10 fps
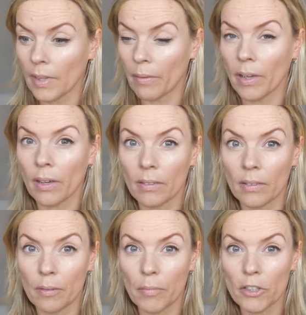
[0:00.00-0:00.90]
we are.
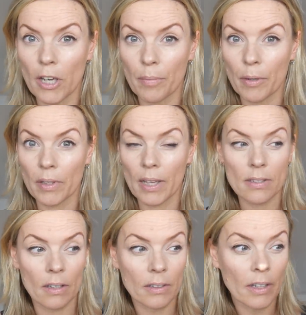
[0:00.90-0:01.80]
I'm much happier with that
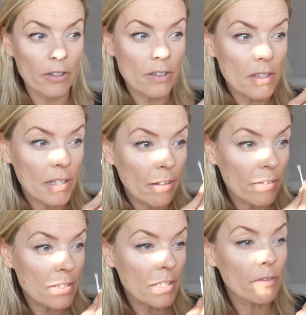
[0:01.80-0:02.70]
side now. You see how
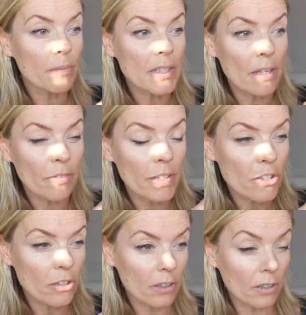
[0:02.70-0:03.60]
it's given me
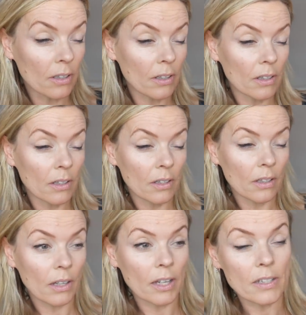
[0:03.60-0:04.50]
definition
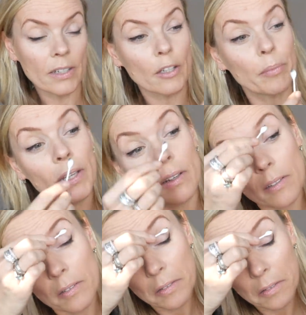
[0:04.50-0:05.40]
and a little bit
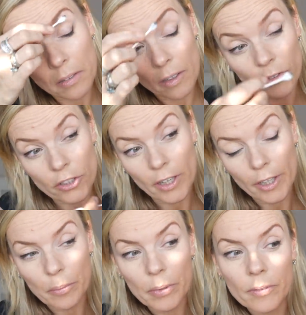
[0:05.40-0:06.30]
of
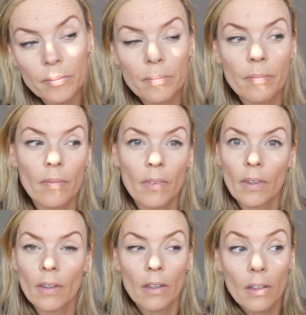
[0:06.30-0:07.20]
shape.
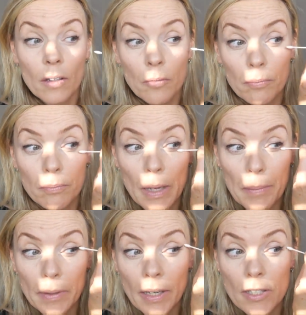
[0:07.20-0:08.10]

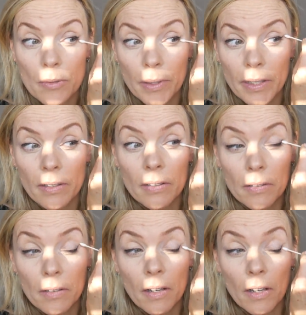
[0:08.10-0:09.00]
Maybe next week
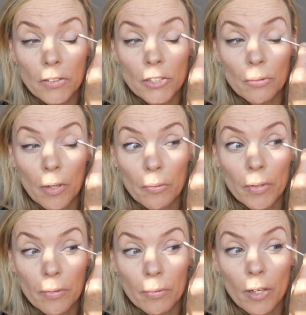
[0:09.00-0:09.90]
I'll do one
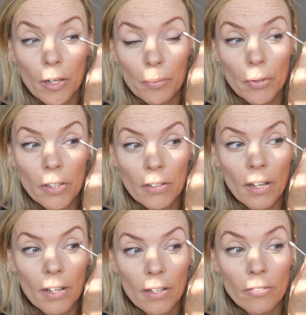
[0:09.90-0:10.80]
with a product
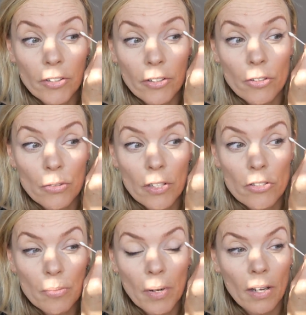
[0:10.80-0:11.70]
that I love and use when I
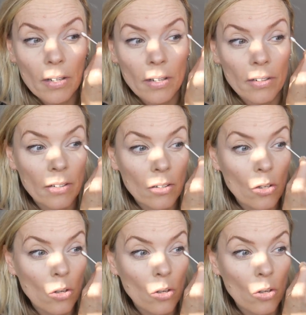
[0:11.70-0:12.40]
do my eyeliner,